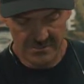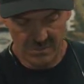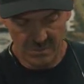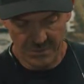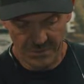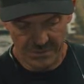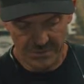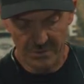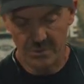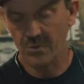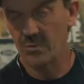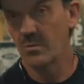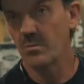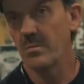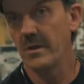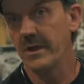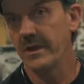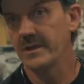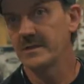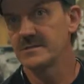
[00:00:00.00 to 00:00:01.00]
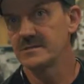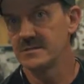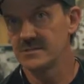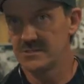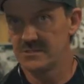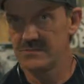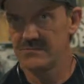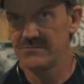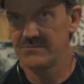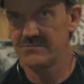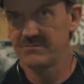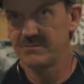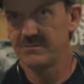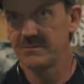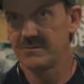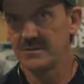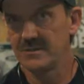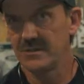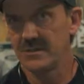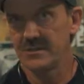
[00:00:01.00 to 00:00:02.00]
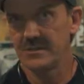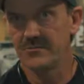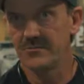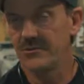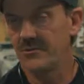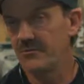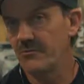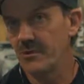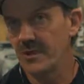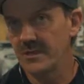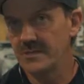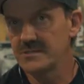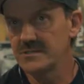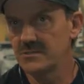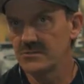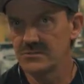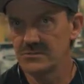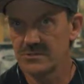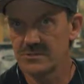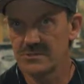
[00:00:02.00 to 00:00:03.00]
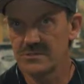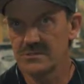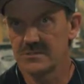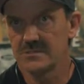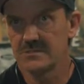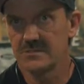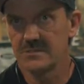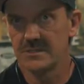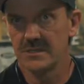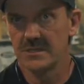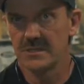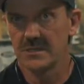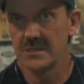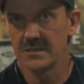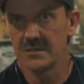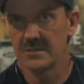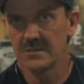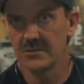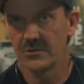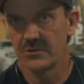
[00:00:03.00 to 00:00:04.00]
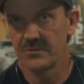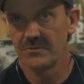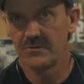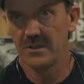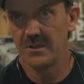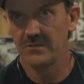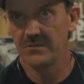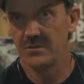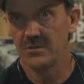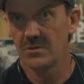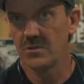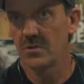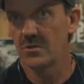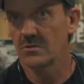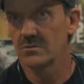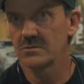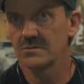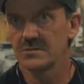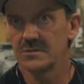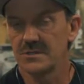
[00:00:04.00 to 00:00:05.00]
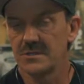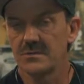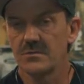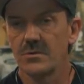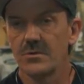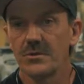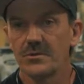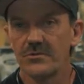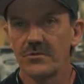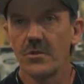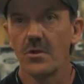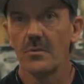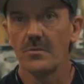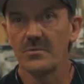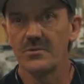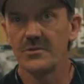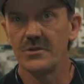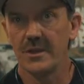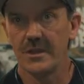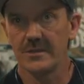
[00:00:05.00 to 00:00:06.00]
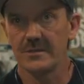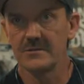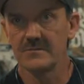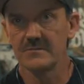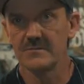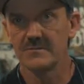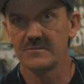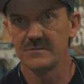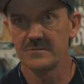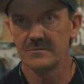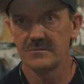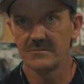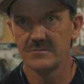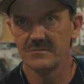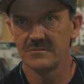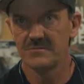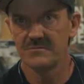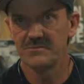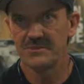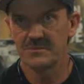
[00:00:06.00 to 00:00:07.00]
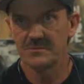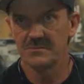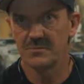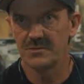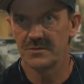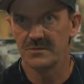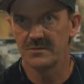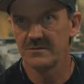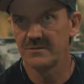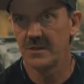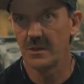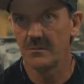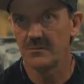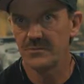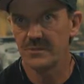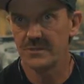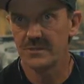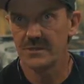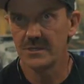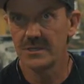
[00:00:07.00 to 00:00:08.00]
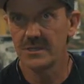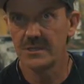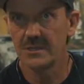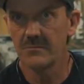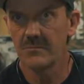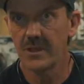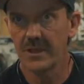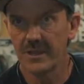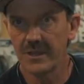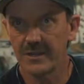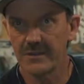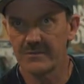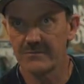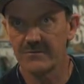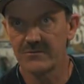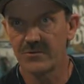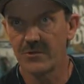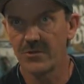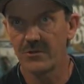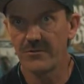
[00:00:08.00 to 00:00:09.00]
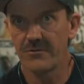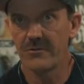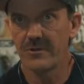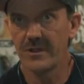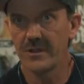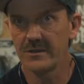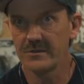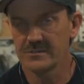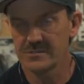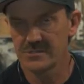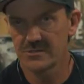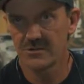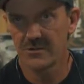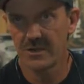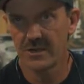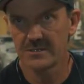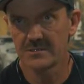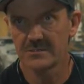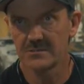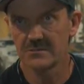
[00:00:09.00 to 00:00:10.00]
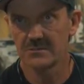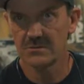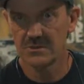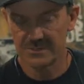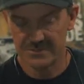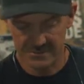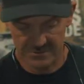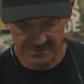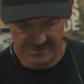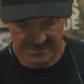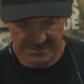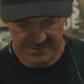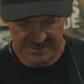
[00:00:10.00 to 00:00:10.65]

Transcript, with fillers: want a goggle bag is because you've you know you're into racing or you just uh, got a fair few goggles and you want to try and protect them from just being dumped in your gear bag and thrown around and scratched and all that sort of